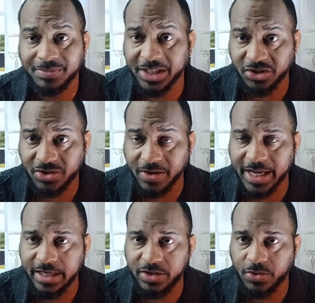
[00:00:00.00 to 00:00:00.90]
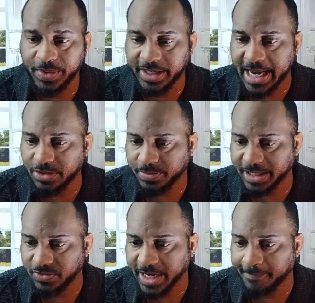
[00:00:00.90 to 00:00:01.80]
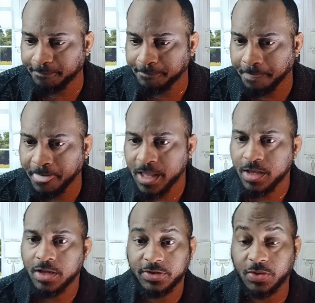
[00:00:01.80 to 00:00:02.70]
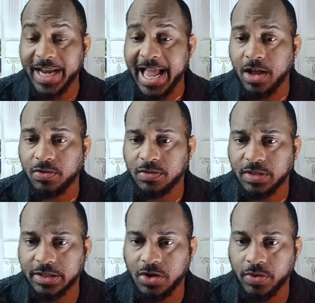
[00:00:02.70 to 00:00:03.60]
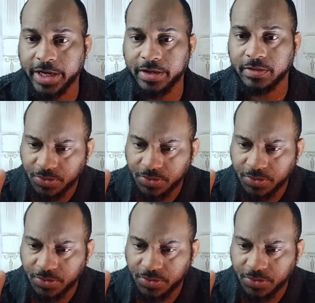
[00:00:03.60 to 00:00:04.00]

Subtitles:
They just start hitting you with announcements, right? So now, let's go here.